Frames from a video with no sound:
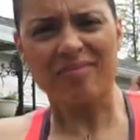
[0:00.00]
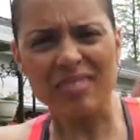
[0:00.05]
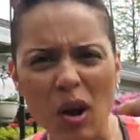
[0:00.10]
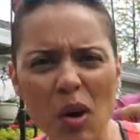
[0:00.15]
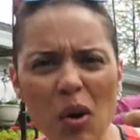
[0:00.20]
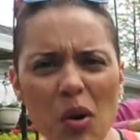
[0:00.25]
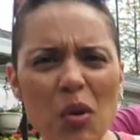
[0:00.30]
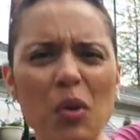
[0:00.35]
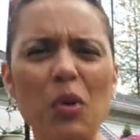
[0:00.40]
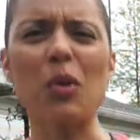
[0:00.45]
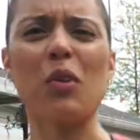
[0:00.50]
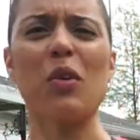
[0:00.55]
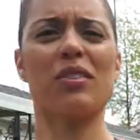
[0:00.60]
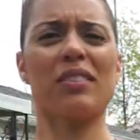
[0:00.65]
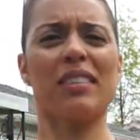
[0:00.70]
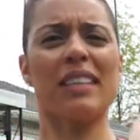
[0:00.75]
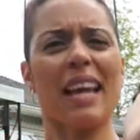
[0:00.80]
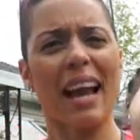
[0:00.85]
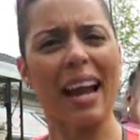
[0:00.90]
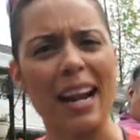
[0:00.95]
Oh,
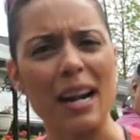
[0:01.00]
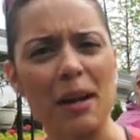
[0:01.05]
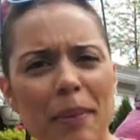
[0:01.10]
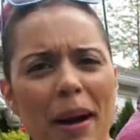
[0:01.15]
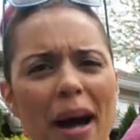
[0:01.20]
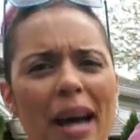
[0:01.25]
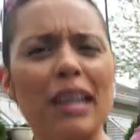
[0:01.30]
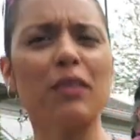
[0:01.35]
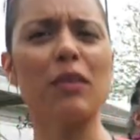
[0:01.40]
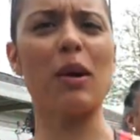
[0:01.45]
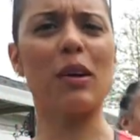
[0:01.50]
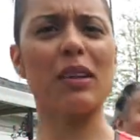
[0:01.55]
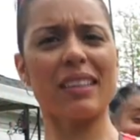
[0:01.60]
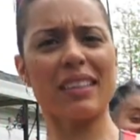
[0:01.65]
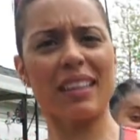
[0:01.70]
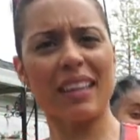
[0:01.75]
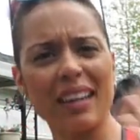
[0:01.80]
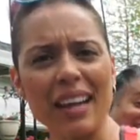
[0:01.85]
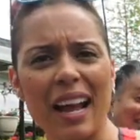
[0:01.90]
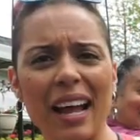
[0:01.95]
see, I got a body roll
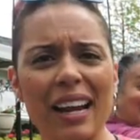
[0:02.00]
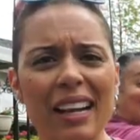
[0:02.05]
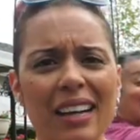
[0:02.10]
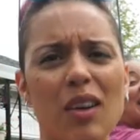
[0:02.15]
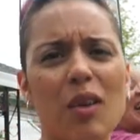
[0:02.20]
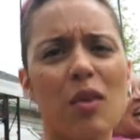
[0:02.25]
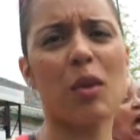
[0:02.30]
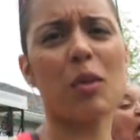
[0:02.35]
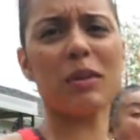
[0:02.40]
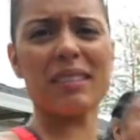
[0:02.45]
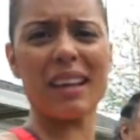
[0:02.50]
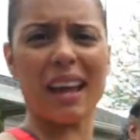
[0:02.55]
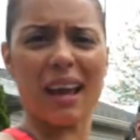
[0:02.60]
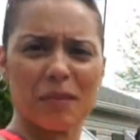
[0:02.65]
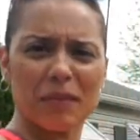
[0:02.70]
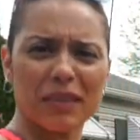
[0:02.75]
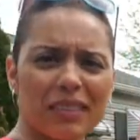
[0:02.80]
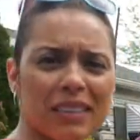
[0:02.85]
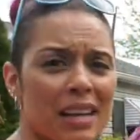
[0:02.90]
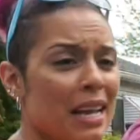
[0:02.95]
in there. I didn't know what was
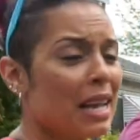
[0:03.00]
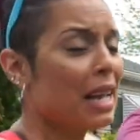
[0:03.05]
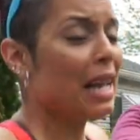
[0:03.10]
happening.